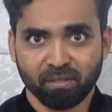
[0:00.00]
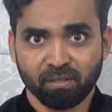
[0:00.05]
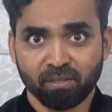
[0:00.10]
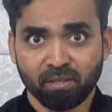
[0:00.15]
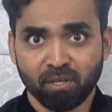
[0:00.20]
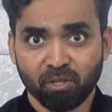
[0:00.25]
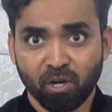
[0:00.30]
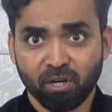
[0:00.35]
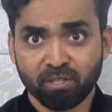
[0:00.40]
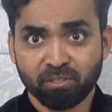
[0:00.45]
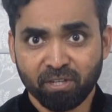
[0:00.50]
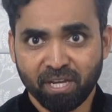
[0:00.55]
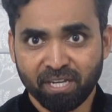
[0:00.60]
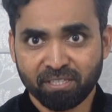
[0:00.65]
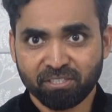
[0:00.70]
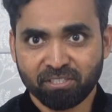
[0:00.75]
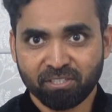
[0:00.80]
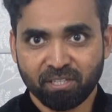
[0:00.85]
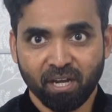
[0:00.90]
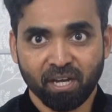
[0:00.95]
The contract
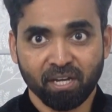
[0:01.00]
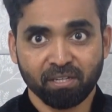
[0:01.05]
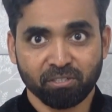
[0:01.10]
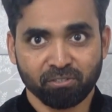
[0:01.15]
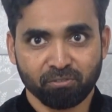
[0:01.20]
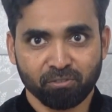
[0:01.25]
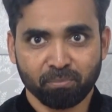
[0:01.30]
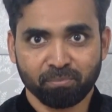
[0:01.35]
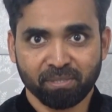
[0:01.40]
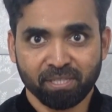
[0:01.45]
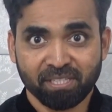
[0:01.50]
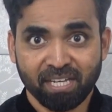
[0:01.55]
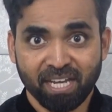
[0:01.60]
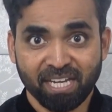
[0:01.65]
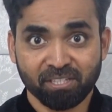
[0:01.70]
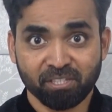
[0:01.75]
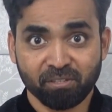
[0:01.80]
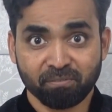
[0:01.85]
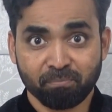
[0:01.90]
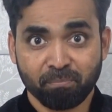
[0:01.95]
starts from the
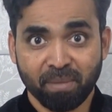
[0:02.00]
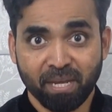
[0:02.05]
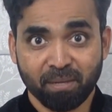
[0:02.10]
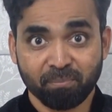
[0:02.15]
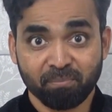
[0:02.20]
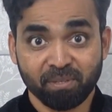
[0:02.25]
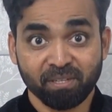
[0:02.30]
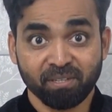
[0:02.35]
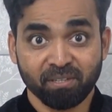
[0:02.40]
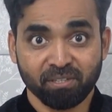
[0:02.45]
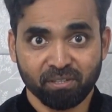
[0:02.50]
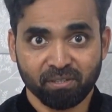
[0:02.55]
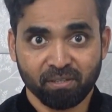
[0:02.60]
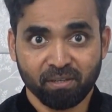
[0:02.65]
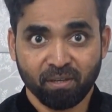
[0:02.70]
date of payment.